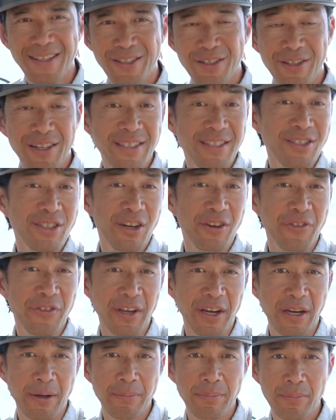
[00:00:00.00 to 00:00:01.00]
So let's start
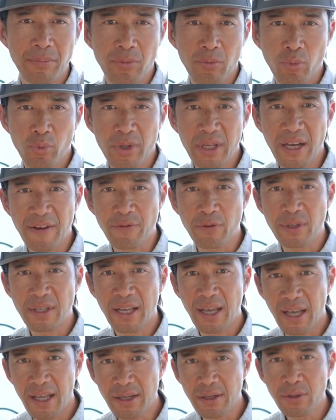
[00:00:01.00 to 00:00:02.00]
there. We have
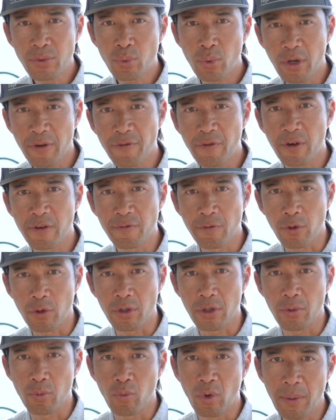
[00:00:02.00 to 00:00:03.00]
10
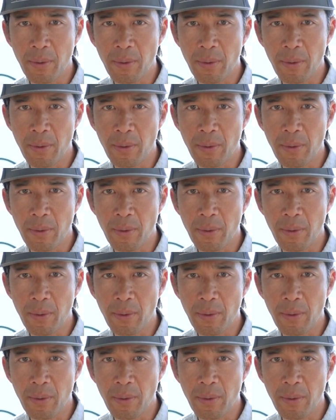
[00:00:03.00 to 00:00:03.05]
24-volt,